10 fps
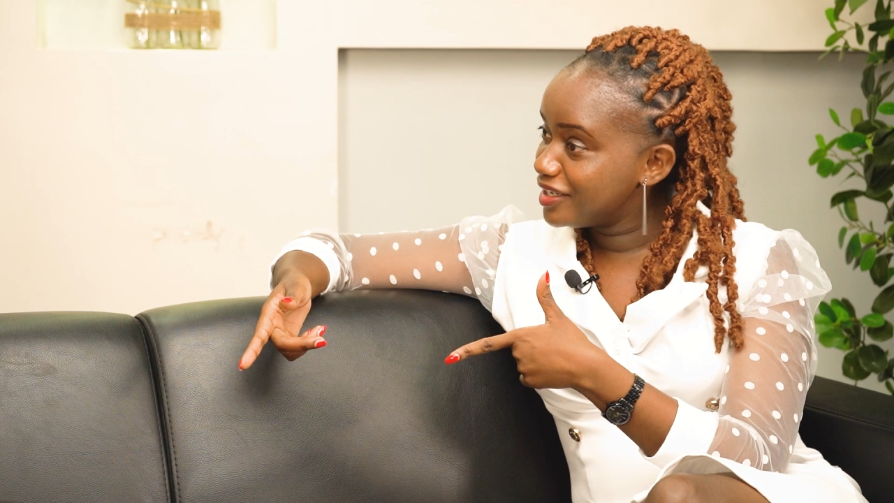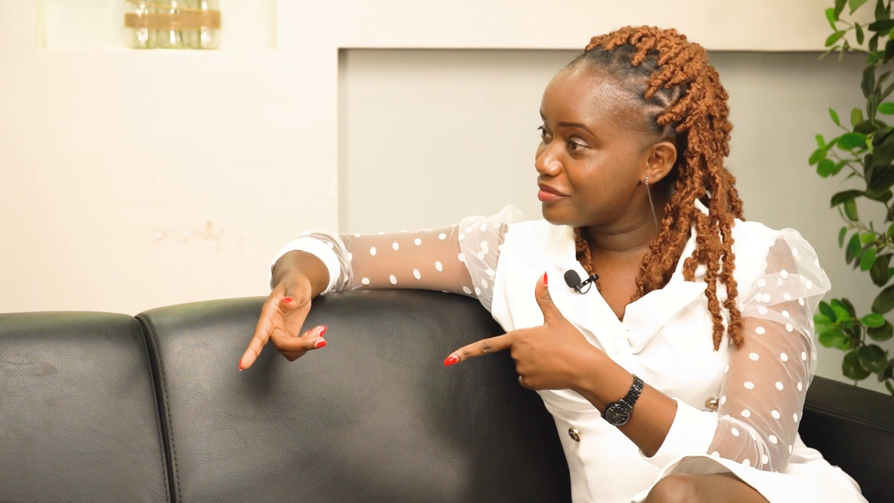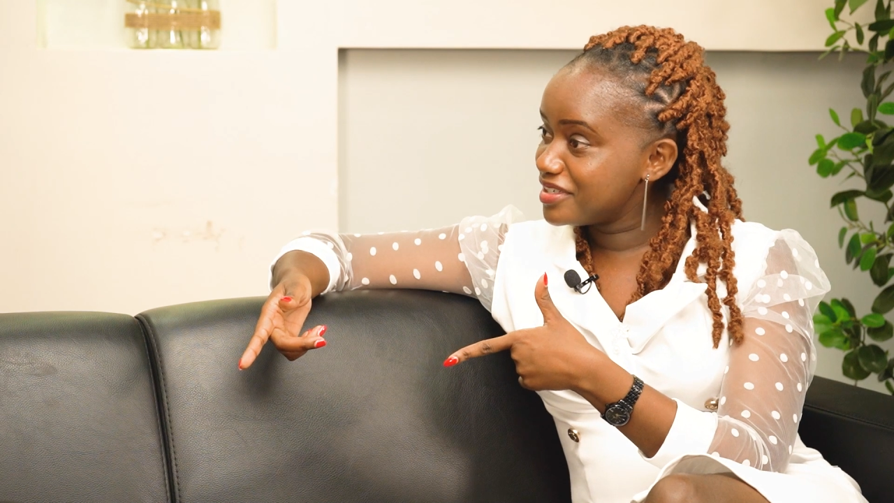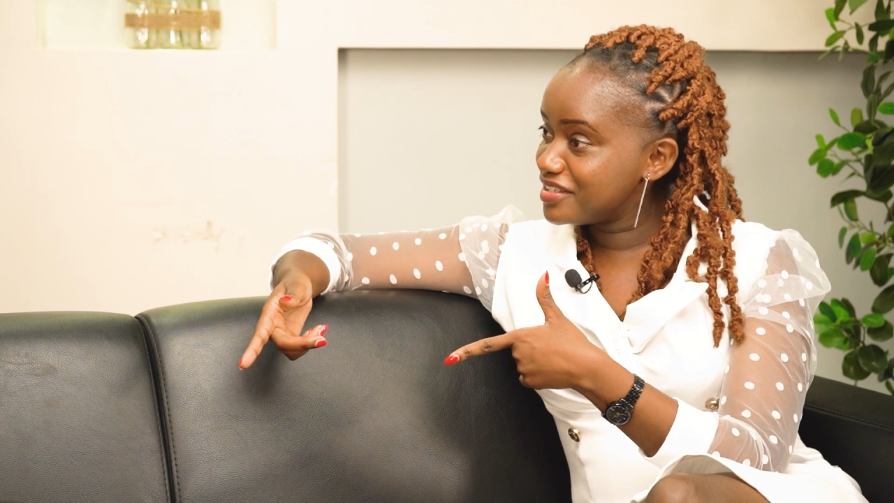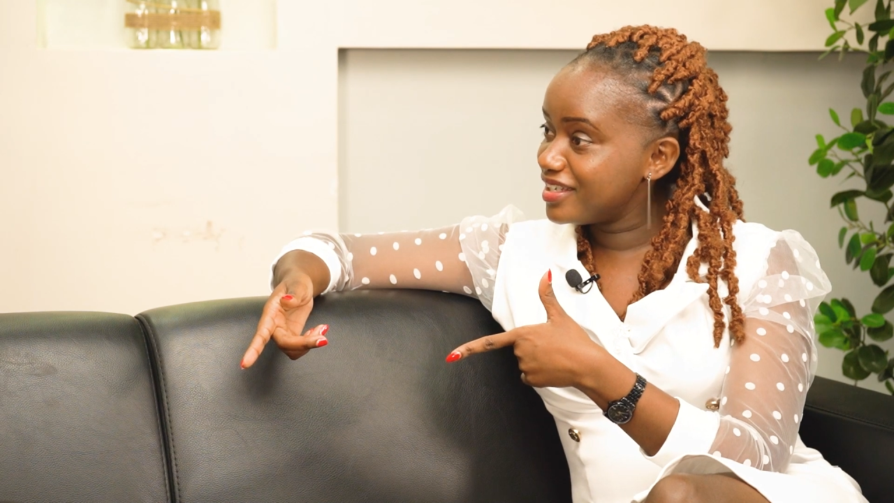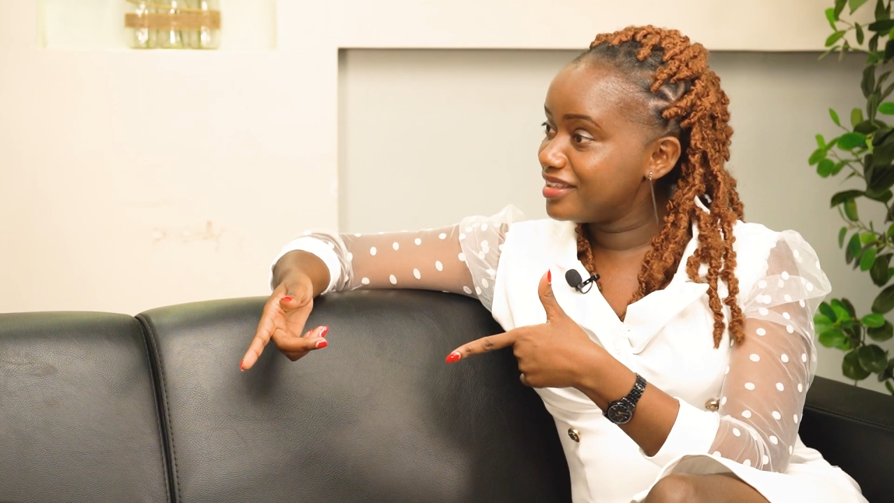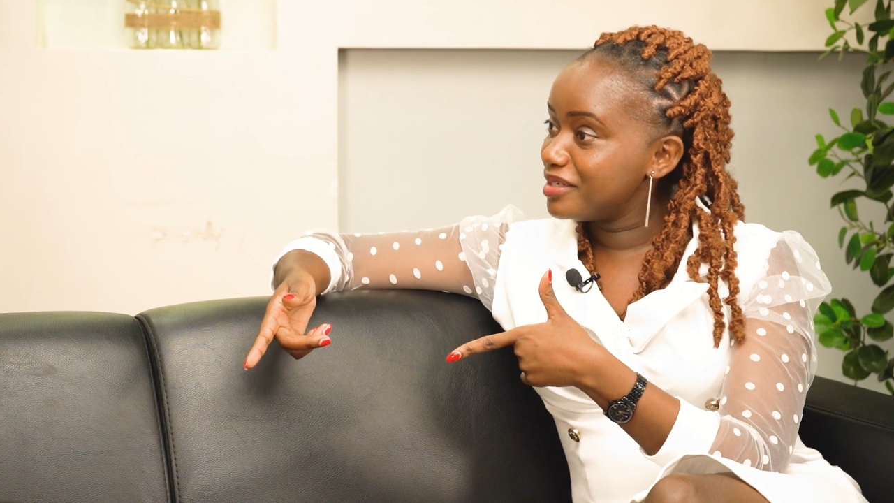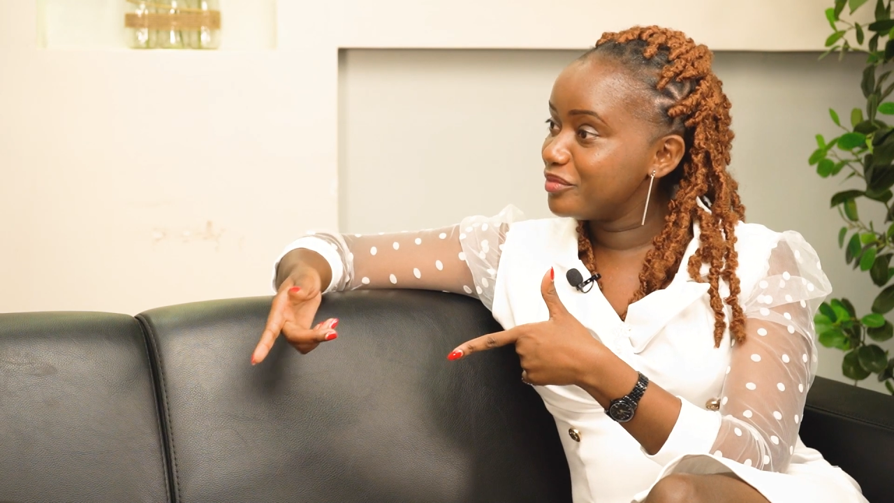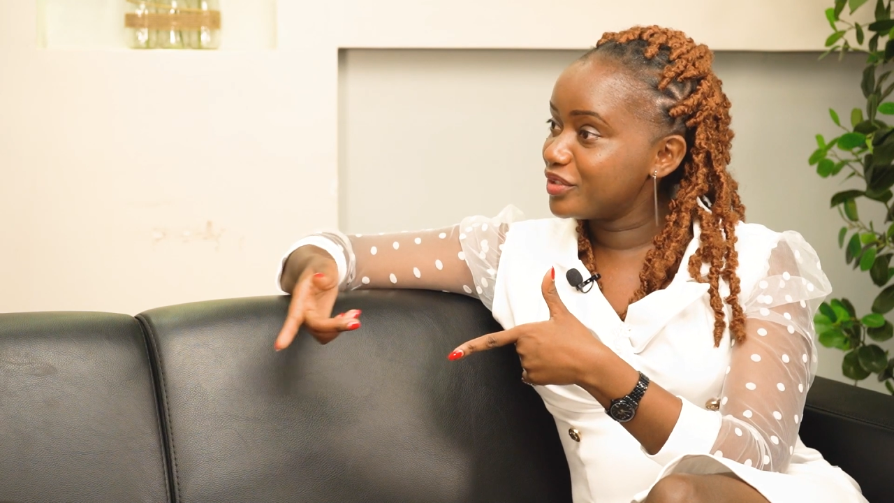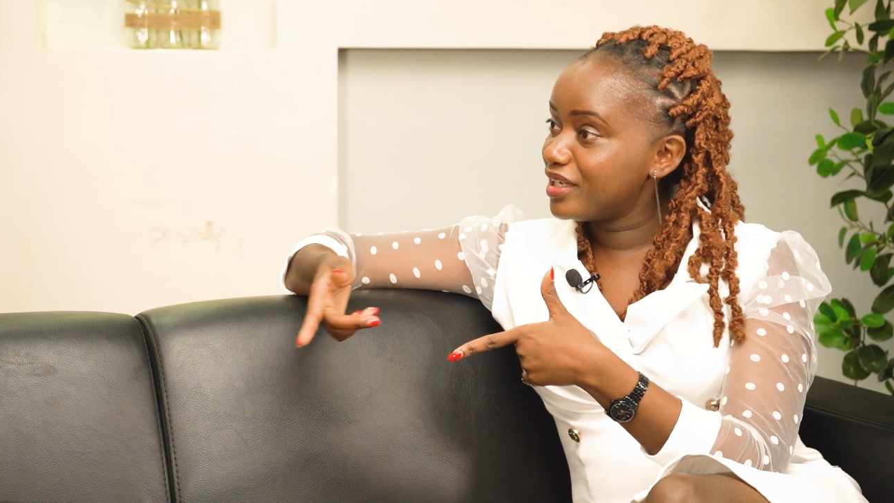Mm. We train
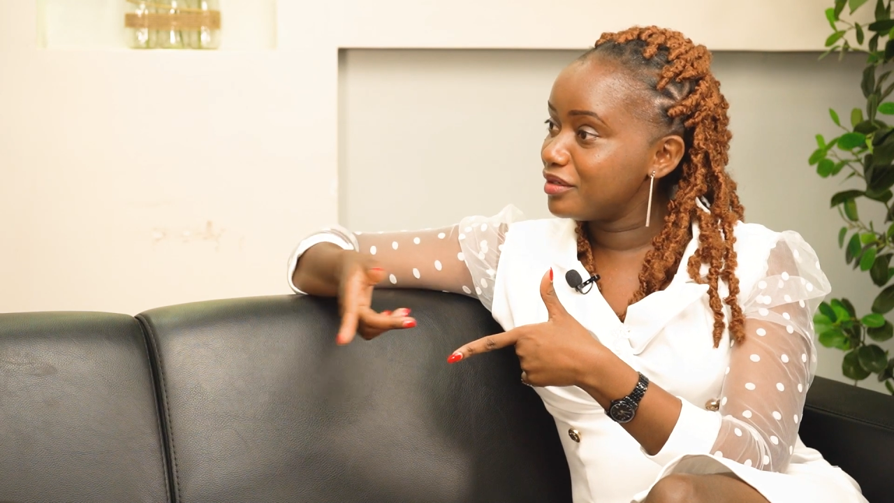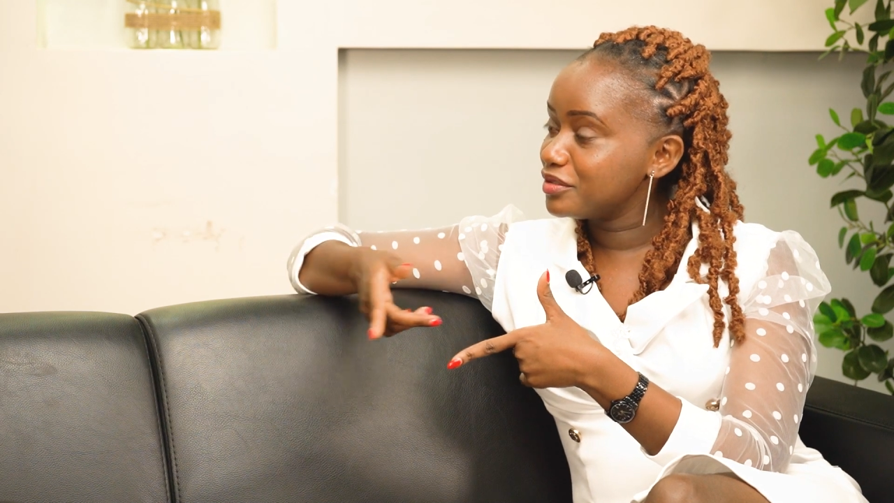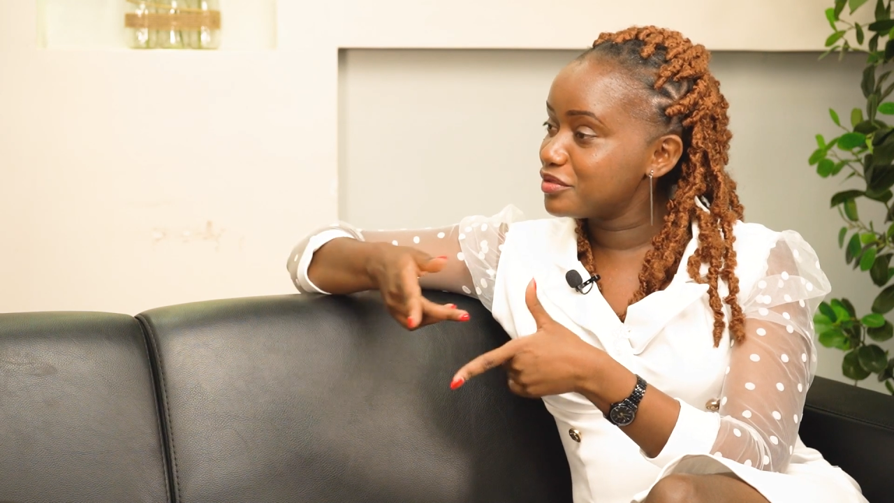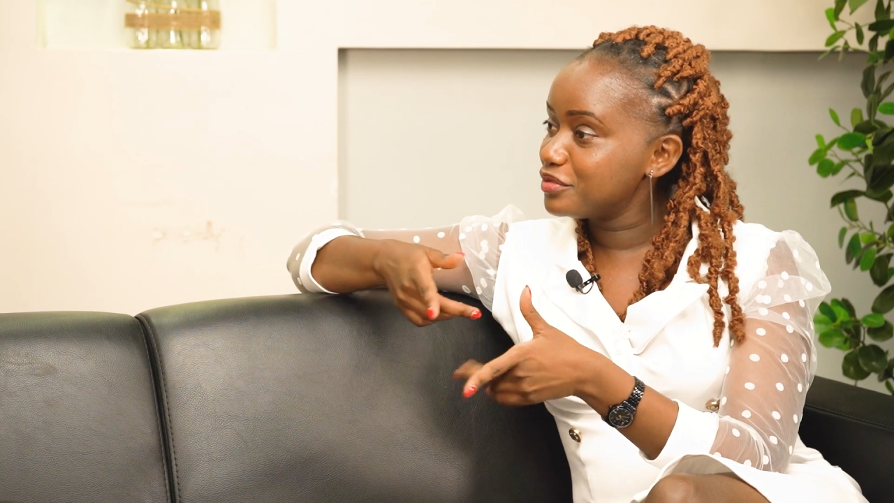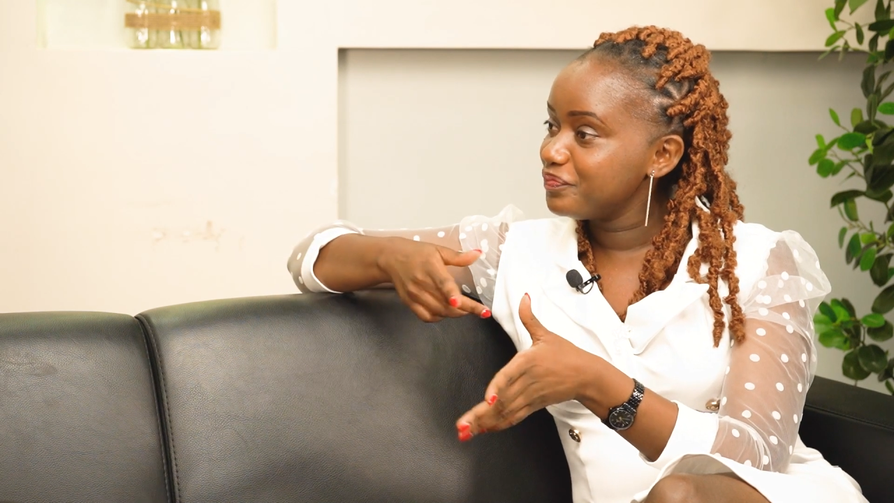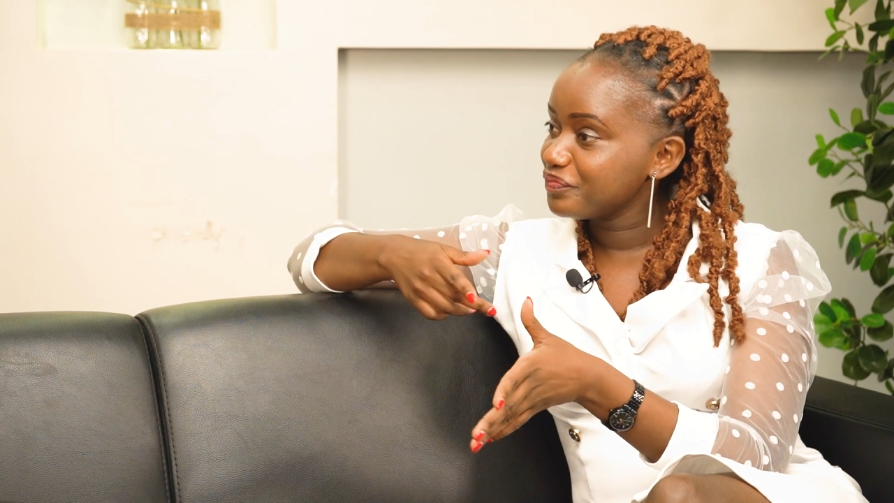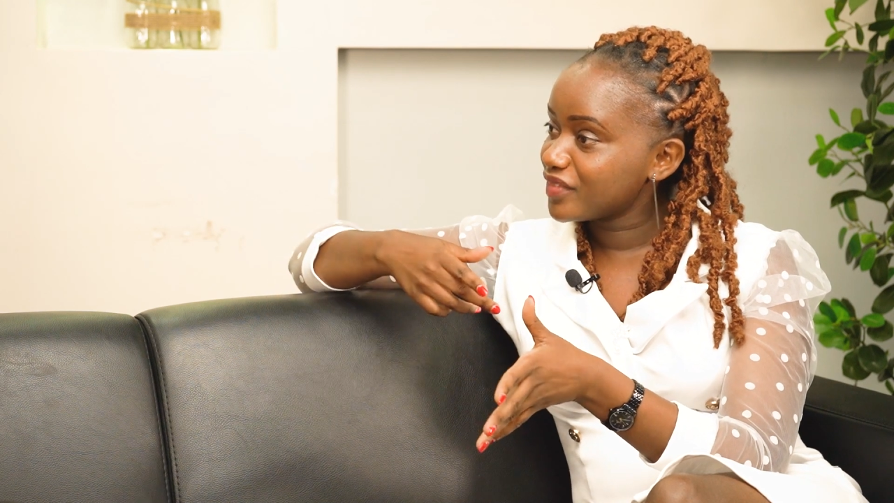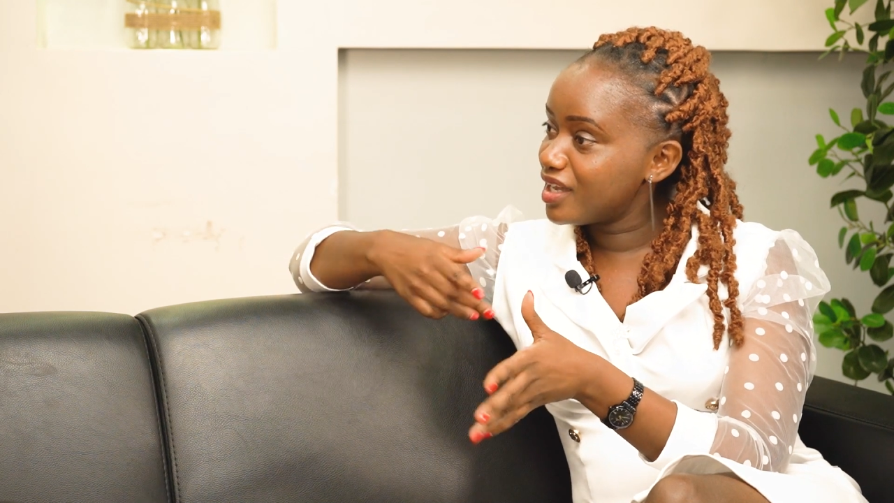them on how to